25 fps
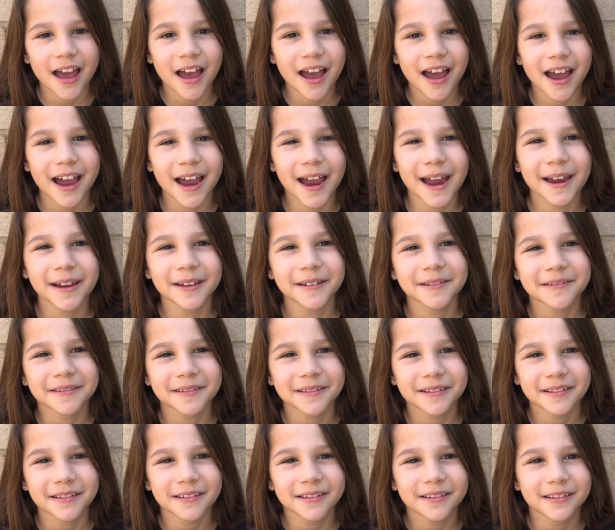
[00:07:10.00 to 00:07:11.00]
Hi,
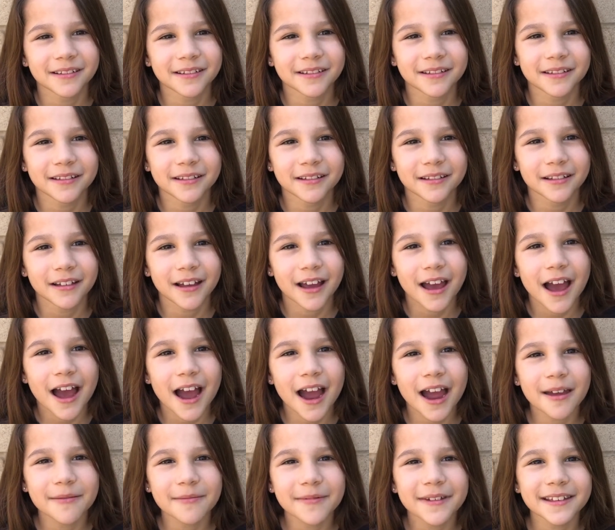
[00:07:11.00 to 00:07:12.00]

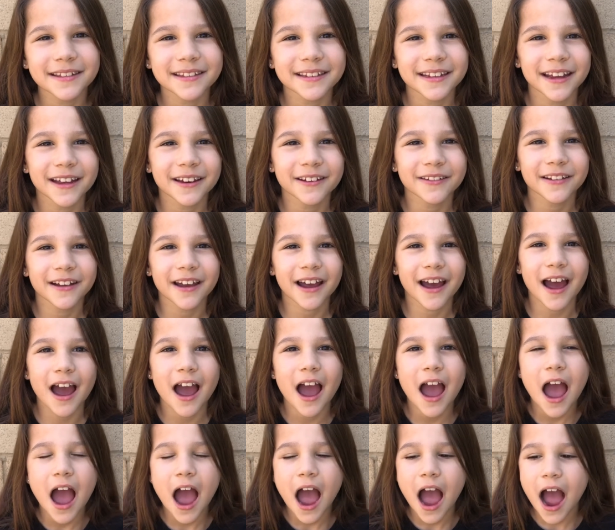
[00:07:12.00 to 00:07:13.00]
Ms. Henry.
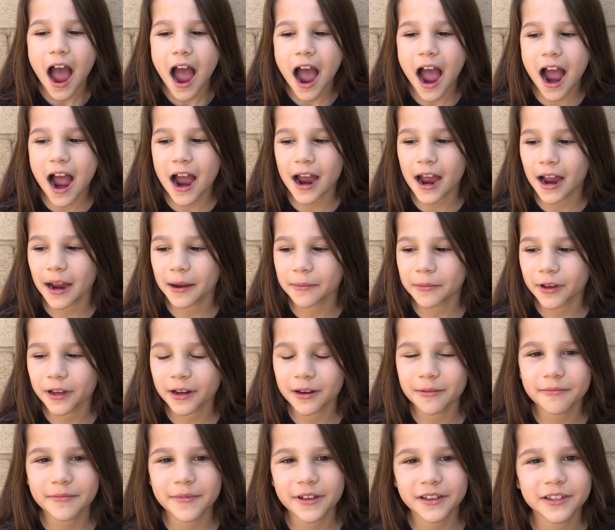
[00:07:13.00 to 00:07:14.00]
I'm
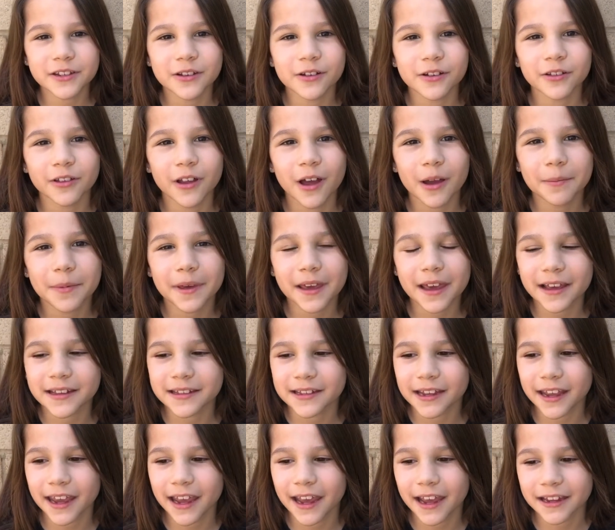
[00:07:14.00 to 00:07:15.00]
gonna miss you a lot because
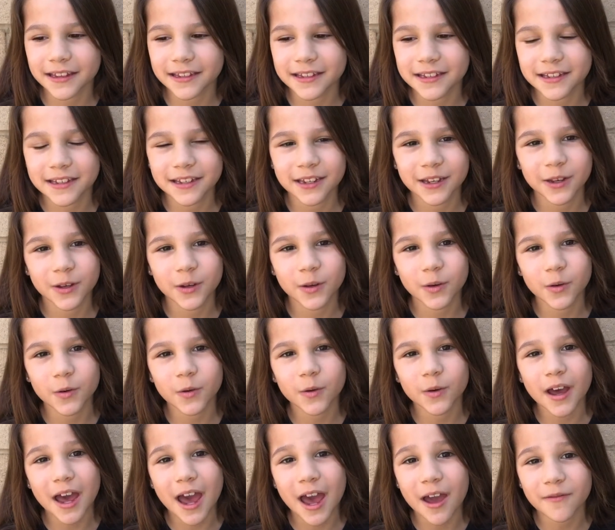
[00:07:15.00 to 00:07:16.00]
I can't see
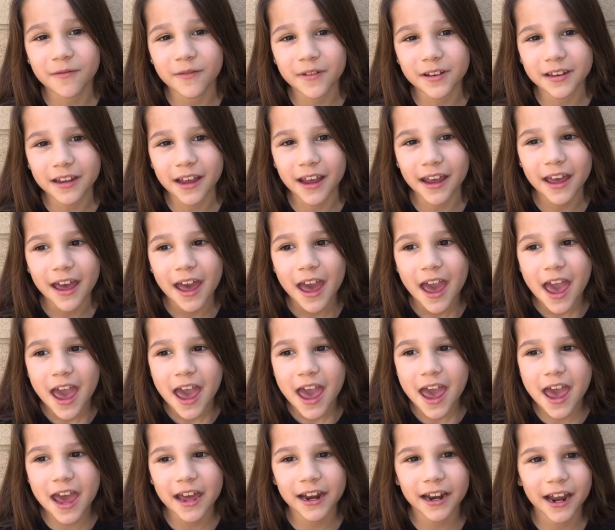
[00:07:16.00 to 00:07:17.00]
you every day.
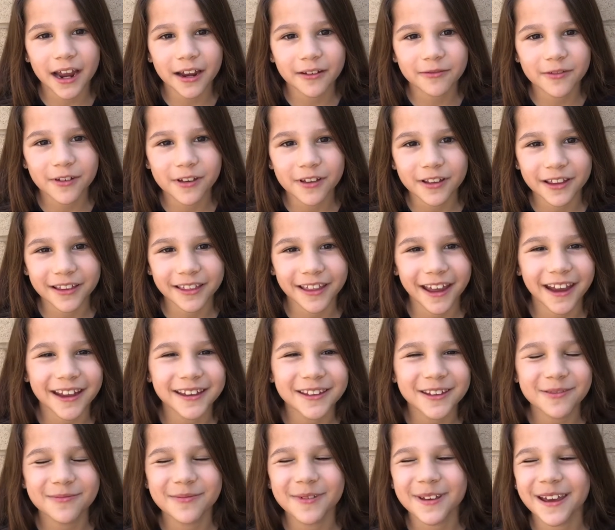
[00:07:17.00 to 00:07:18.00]
And I really
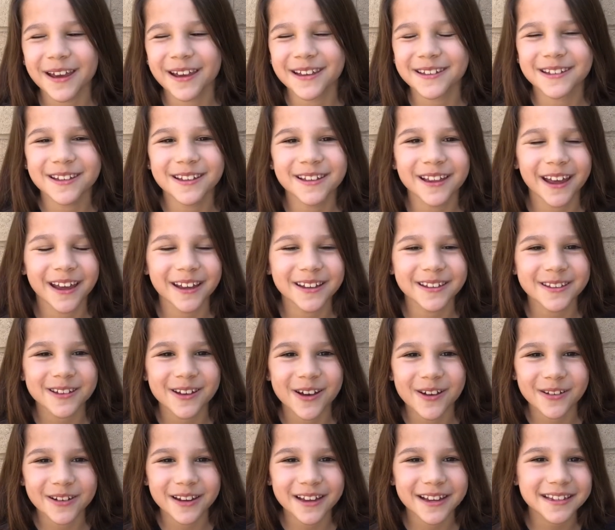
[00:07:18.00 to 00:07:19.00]
liked you because you like
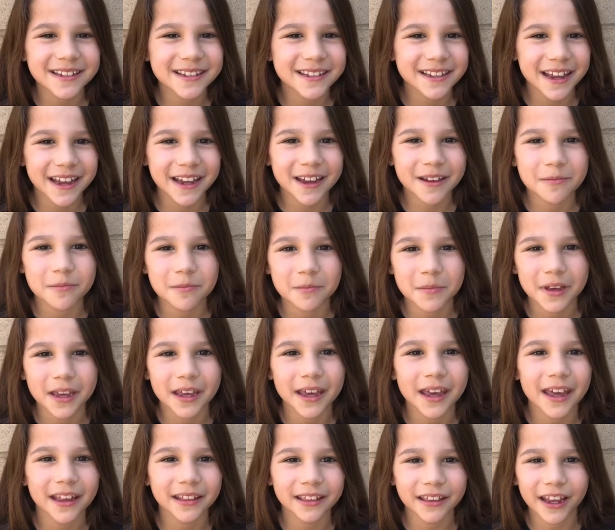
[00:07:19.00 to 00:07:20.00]
donuts like
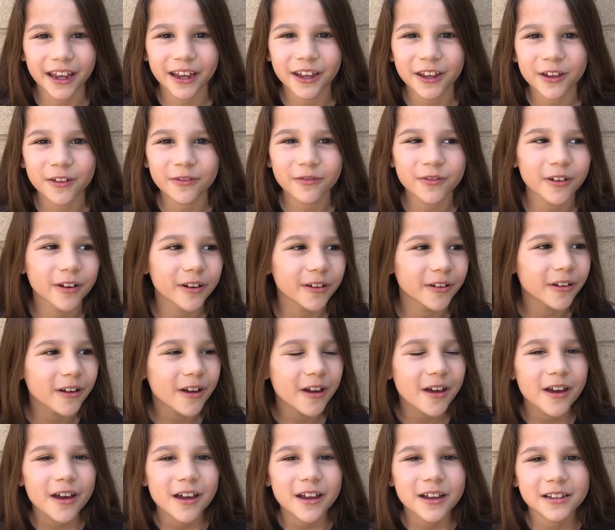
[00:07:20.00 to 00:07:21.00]
me. And thank you for
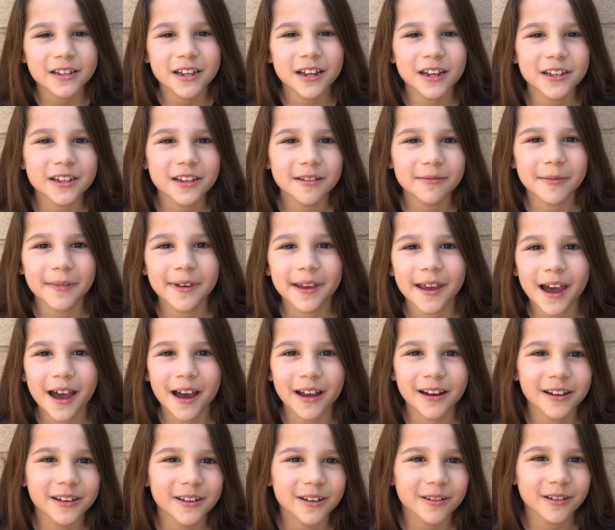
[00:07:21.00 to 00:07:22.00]
teaching me
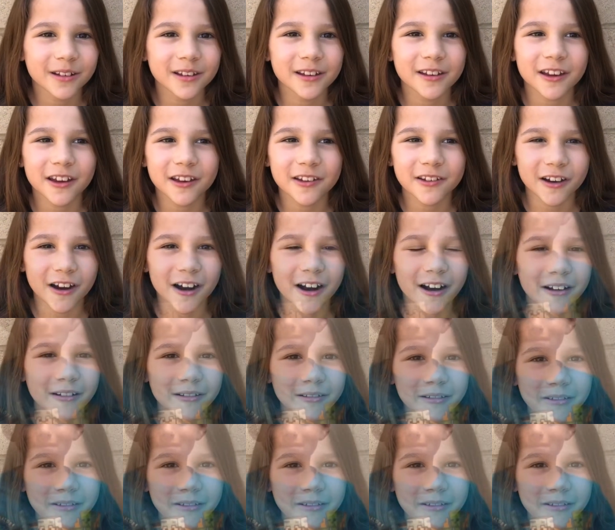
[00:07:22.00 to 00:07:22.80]
how to do a teacher.